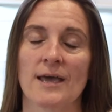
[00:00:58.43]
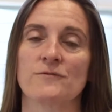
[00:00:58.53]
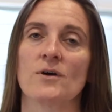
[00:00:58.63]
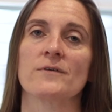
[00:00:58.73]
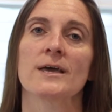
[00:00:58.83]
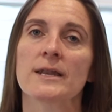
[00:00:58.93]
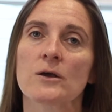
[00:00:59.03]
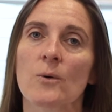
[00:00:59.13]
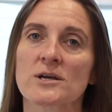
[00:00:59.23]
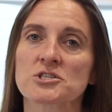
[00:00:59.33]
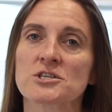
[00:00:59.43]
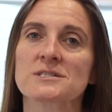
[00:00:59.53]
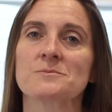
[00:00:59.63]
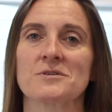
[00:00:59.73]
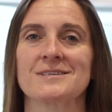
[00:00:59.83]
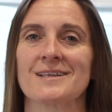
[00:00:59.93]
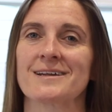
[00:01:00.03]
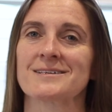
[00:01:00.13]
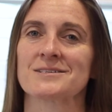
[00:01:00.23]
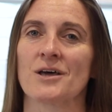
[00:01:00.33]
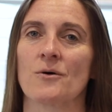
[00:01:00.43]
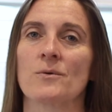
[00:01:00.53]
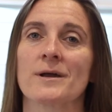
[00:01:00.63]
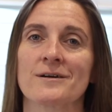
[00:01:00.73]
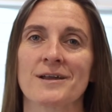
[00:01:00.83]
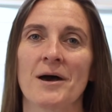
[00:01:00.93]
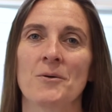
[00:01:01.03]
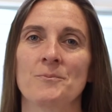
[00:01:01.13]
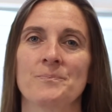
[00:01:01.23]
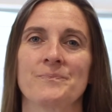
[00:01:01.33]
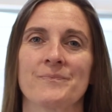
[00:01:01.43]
If you have any questions, please let us know. We're here to help.